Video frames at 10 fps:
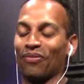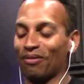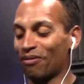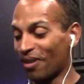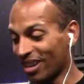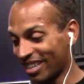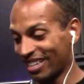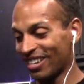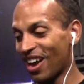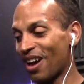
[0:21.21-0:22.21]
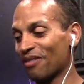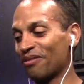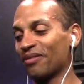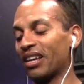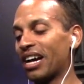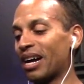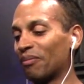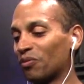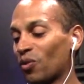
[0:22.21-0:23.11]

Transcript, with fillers: funny enough, um,